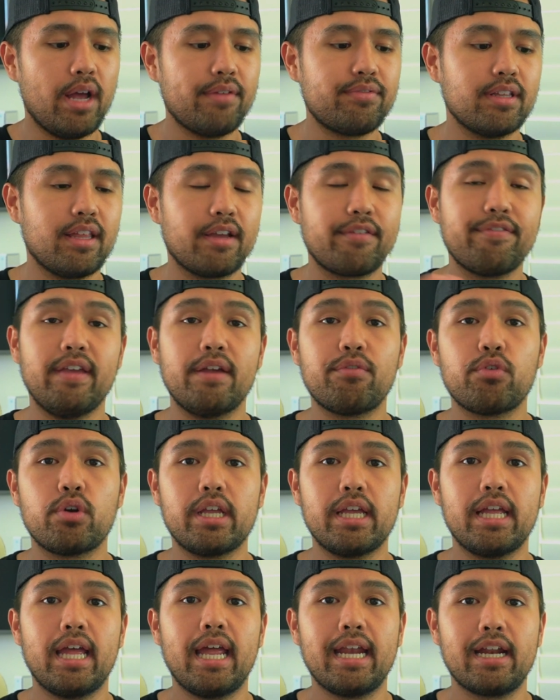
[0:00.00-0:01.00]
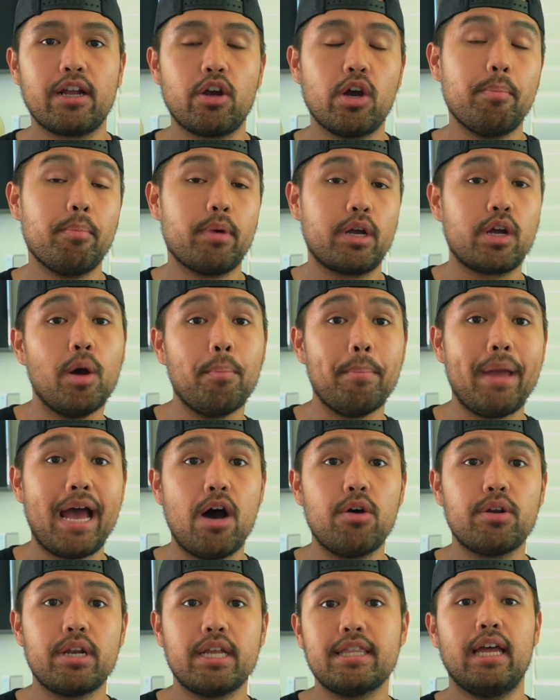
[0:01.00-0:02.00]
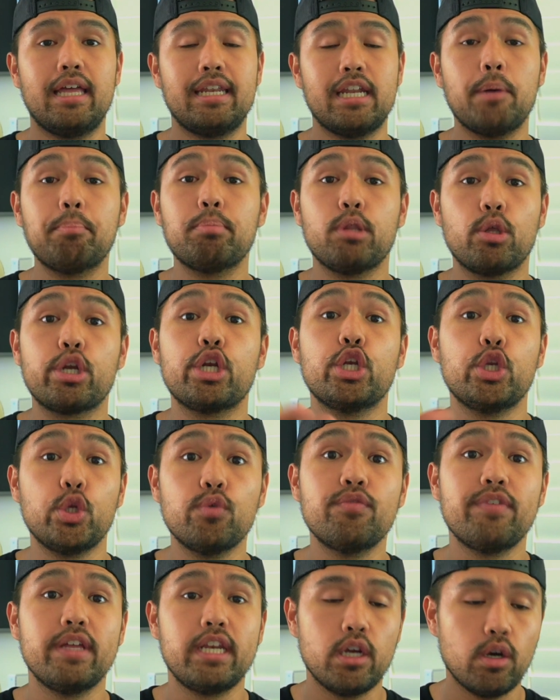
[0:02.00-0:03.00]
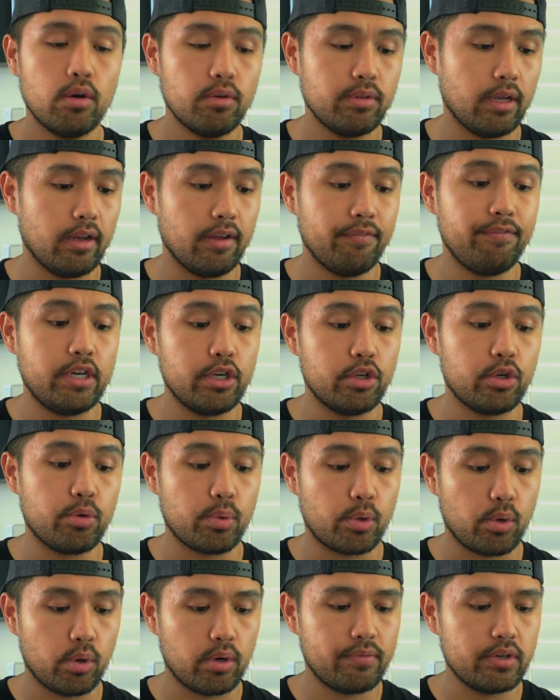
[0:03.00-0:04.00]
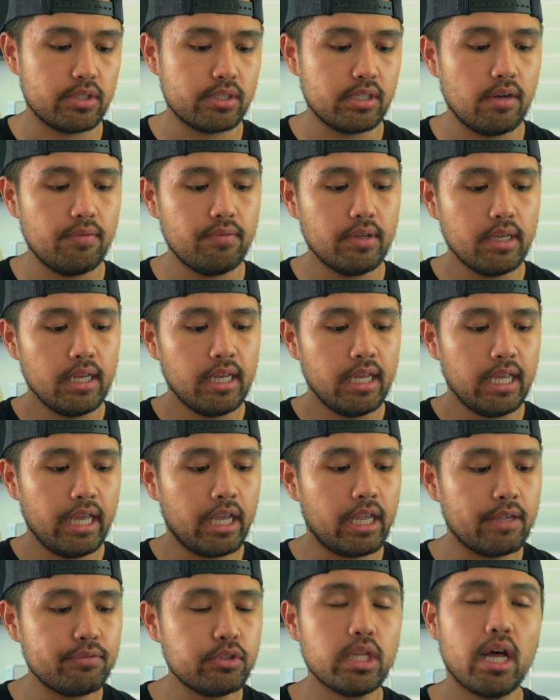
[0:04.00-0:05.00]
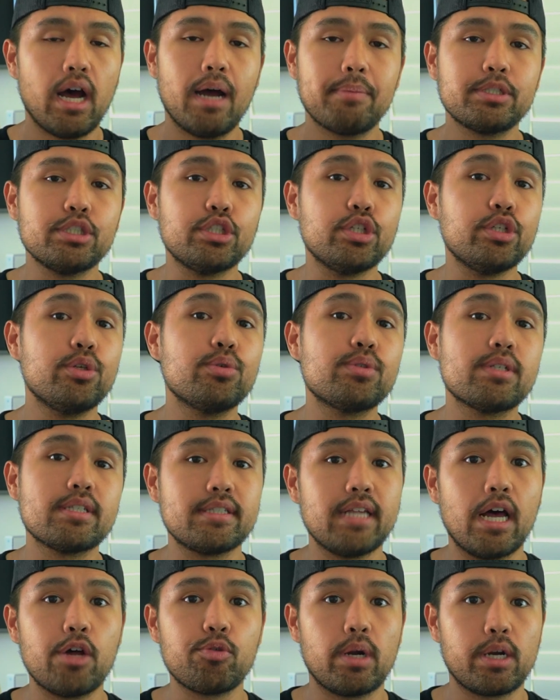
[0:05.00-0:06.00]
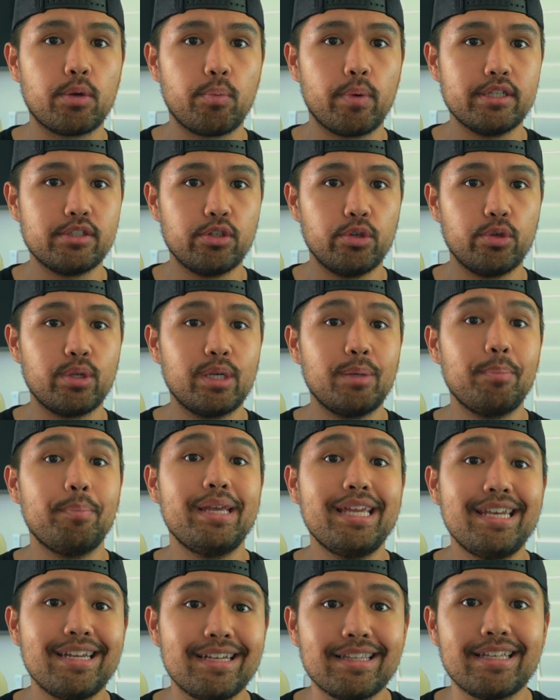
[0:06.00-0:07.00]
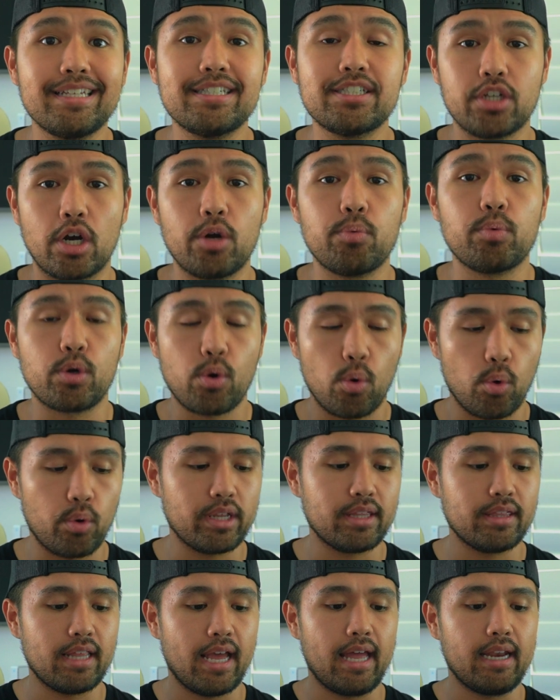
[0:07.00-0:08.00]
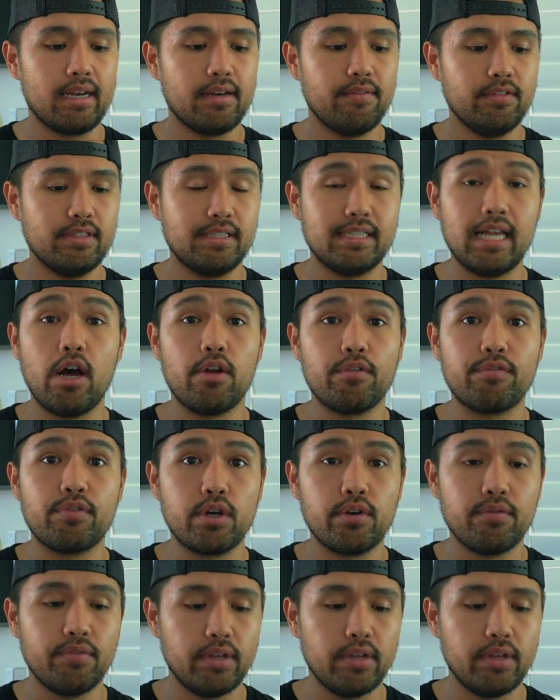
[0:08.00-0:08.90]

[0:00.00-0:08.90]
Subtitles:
have to like favorite it and come out and upload a new video, a video to record of yourself. It gives you the option to use the sound right away so you can immediately start recording that sound for your